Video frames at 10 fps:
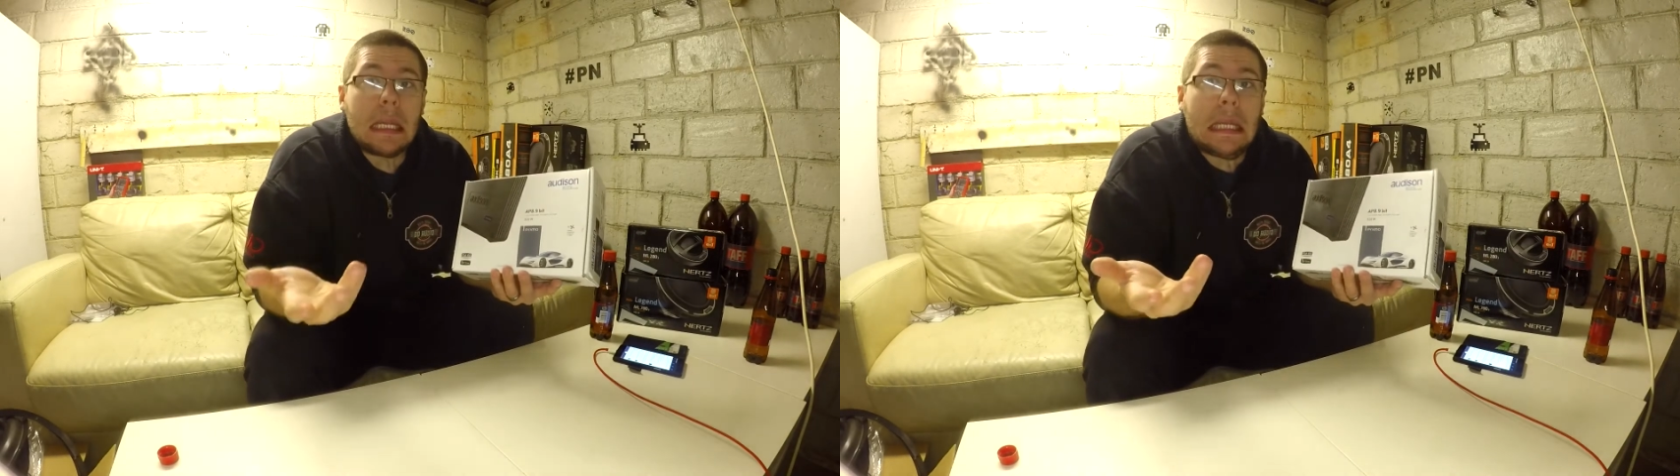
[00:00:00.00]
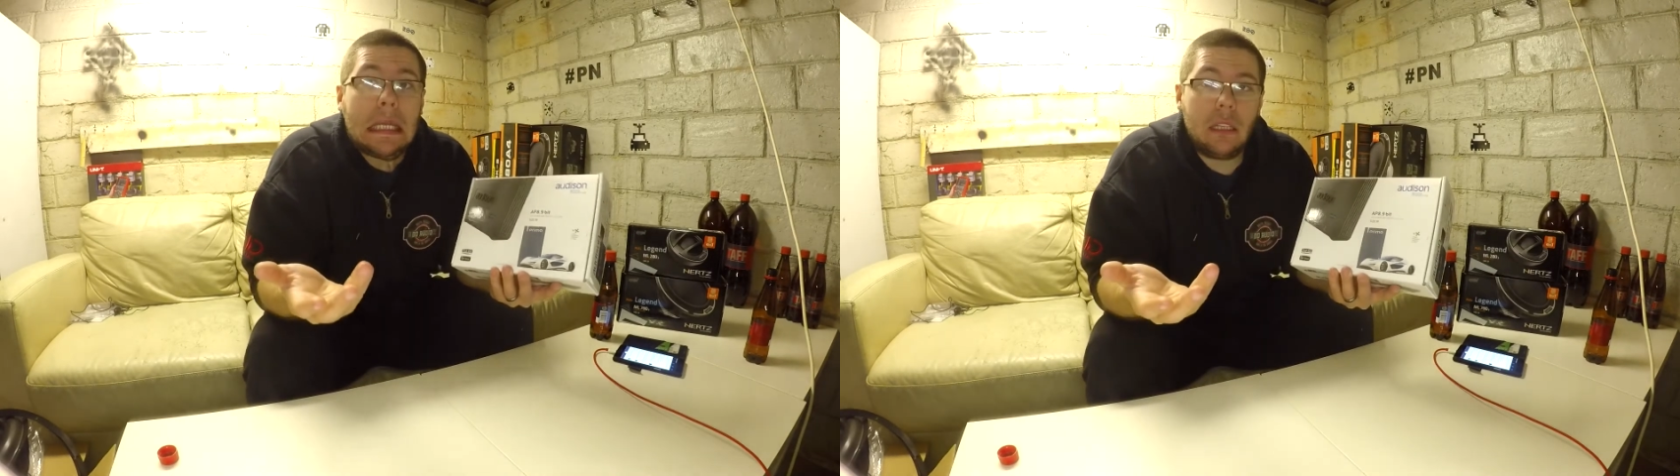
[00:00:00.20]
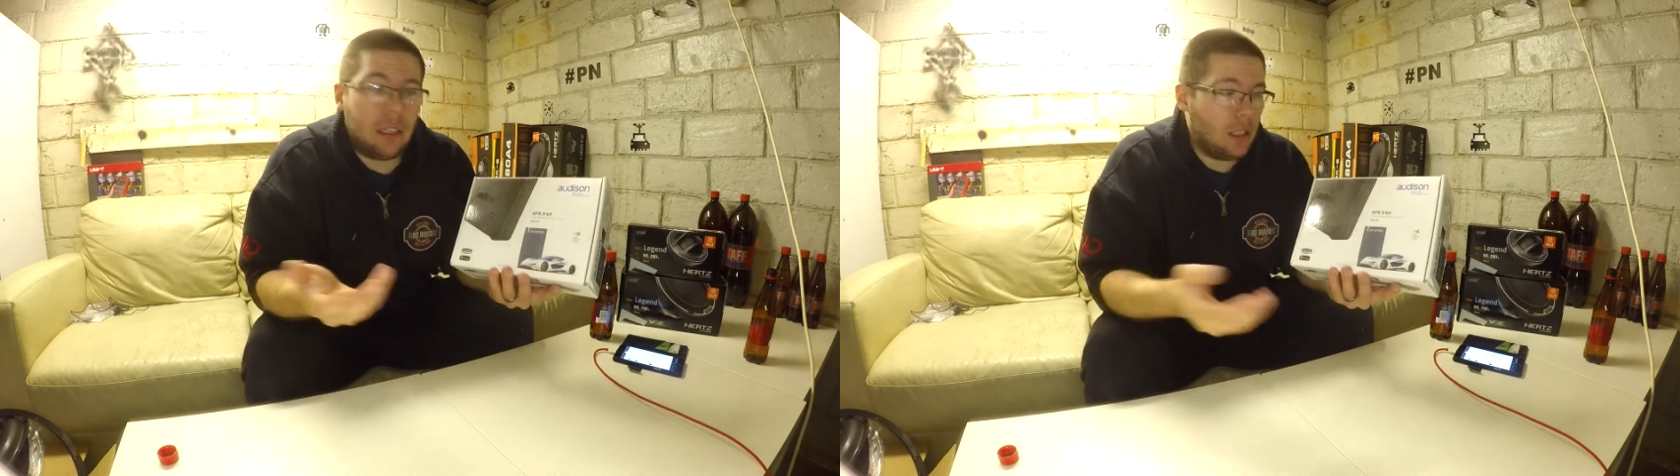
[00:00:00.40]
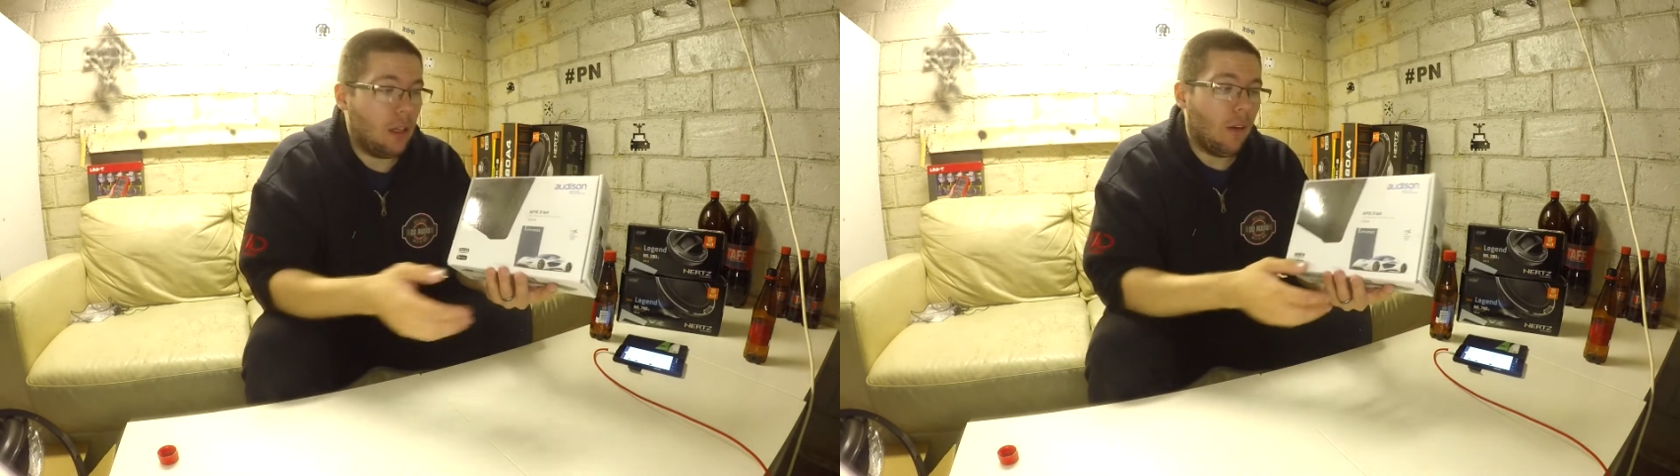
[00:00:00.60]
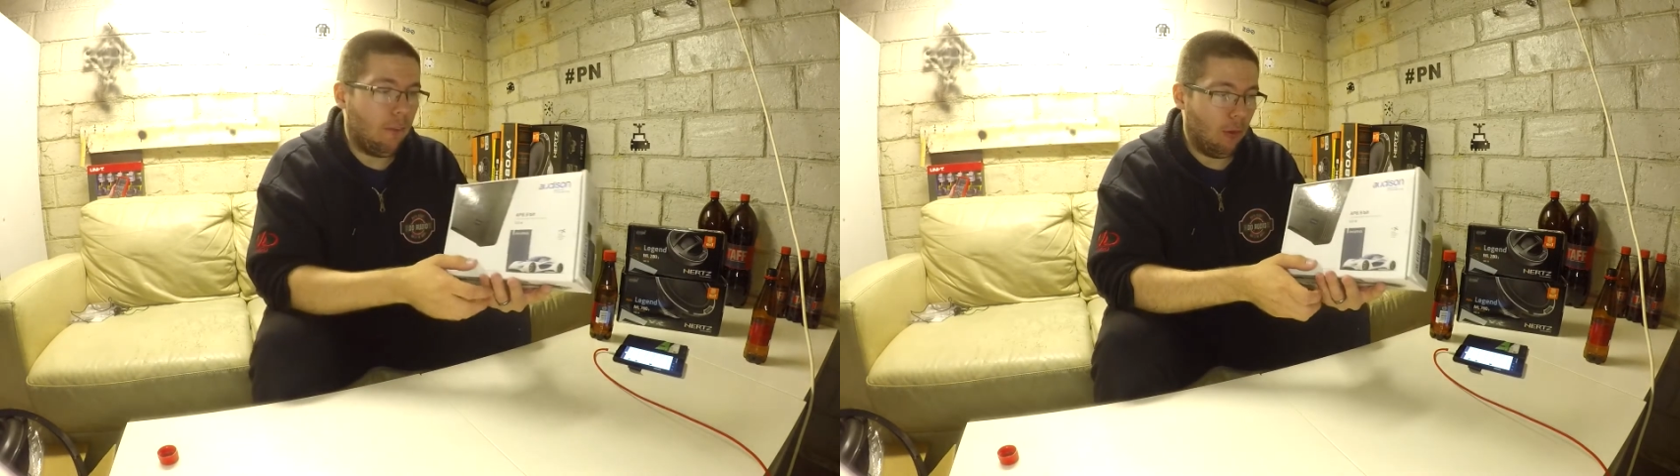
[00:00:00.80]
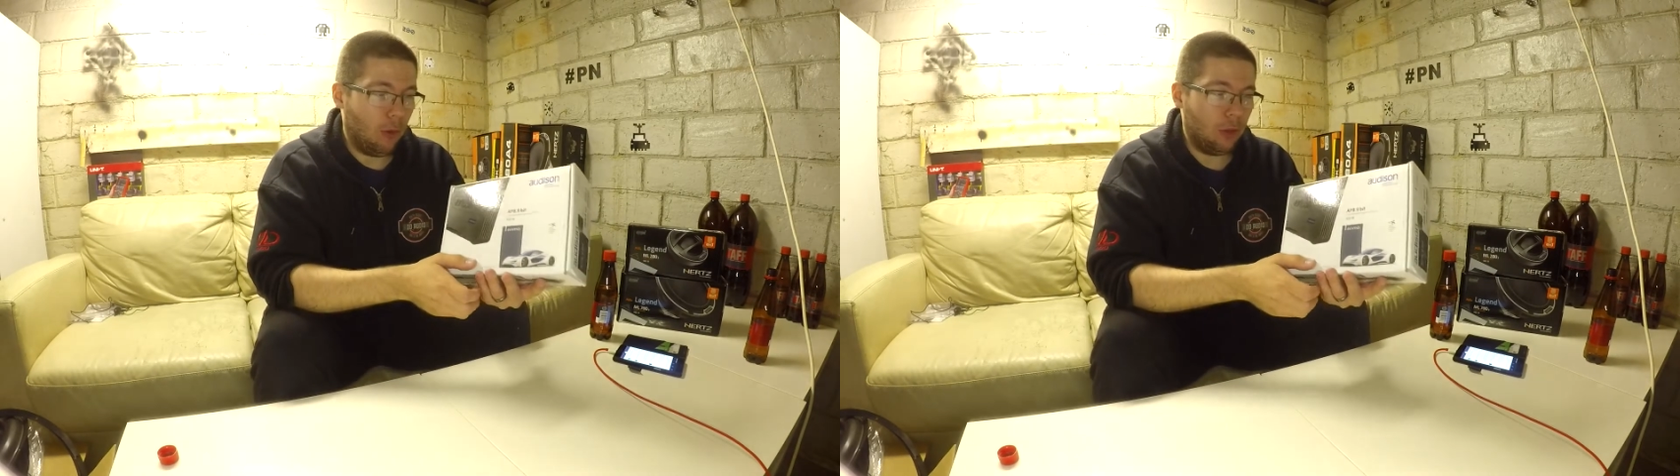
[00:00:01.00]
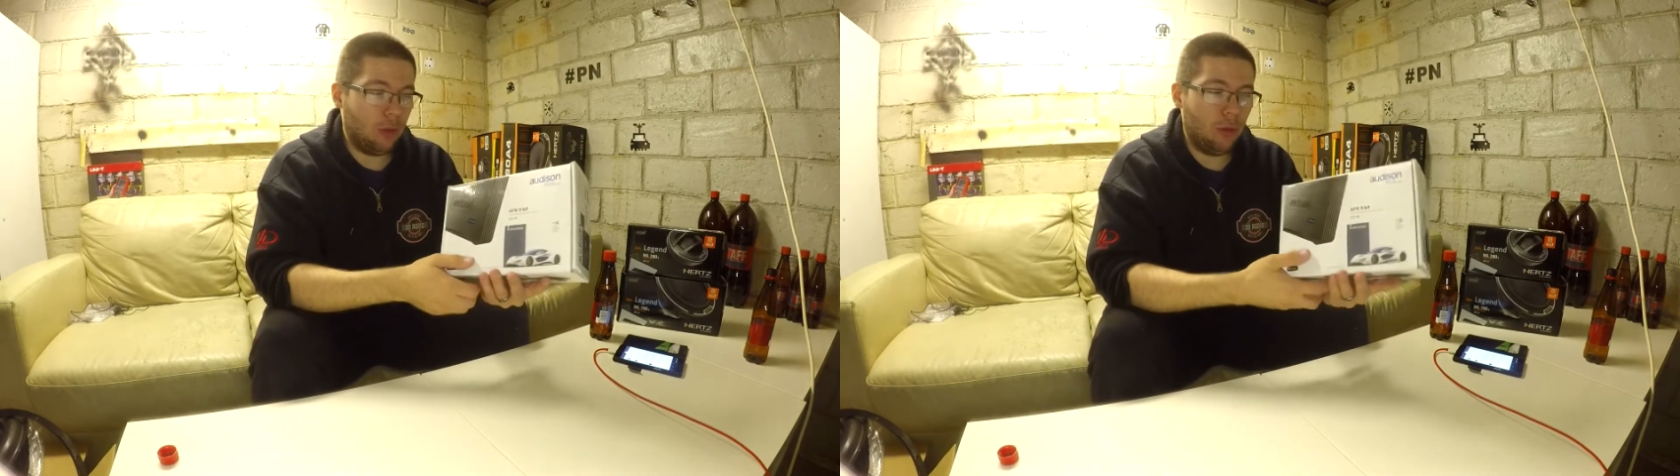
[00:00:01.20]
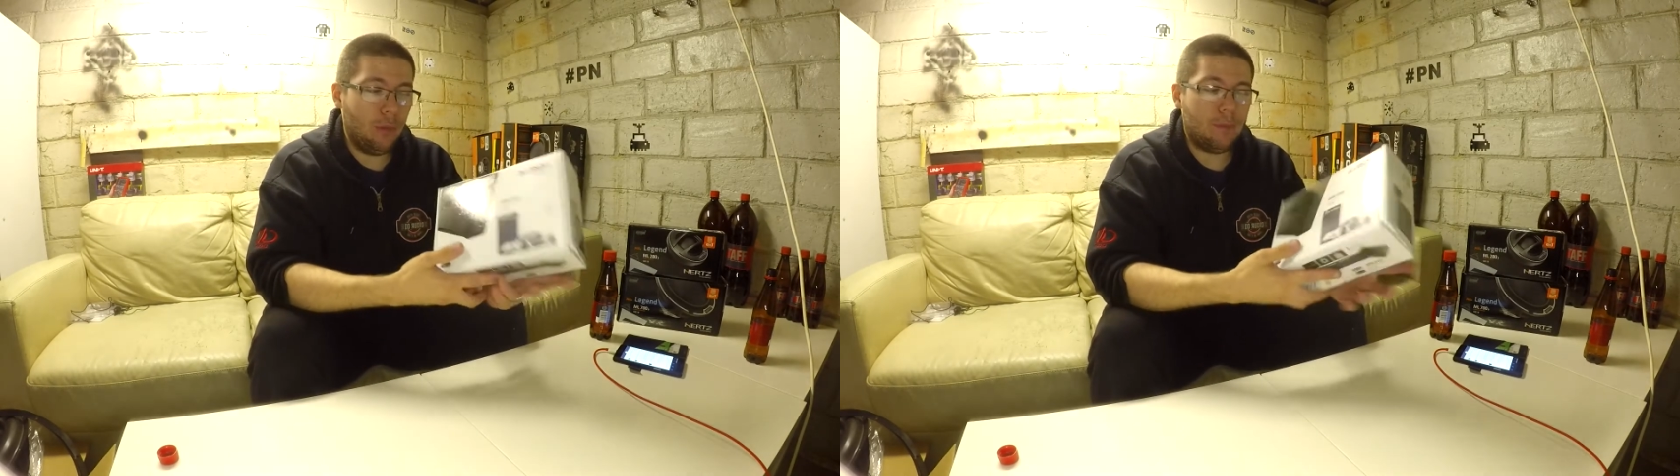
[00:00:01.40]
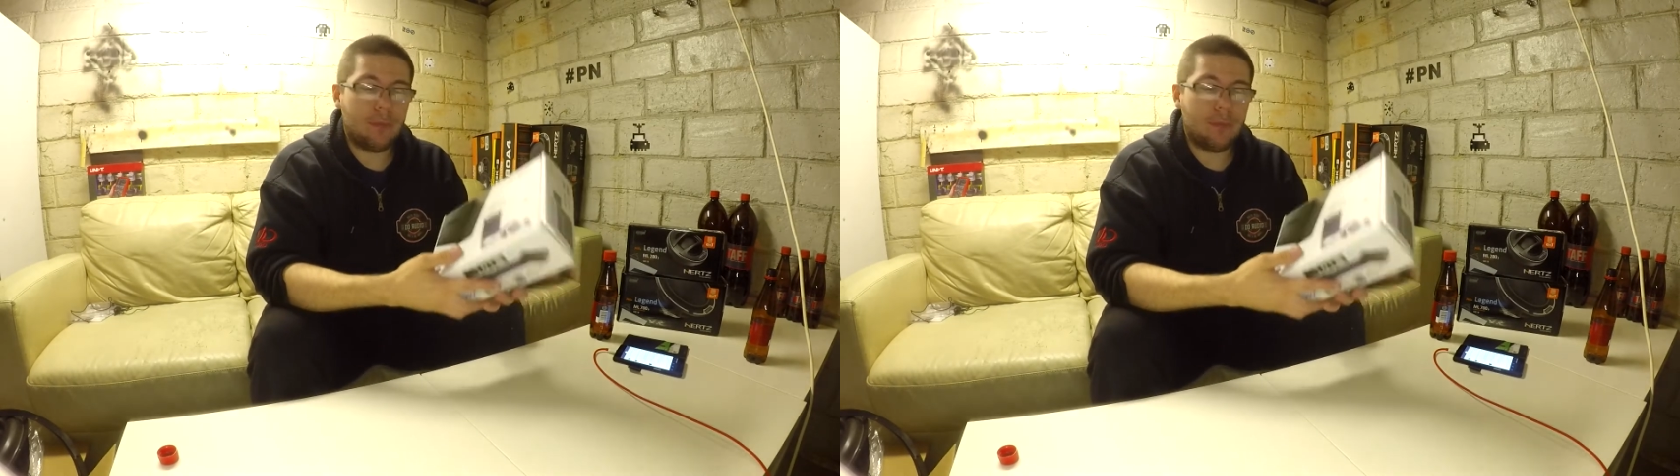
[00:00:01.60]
English for you,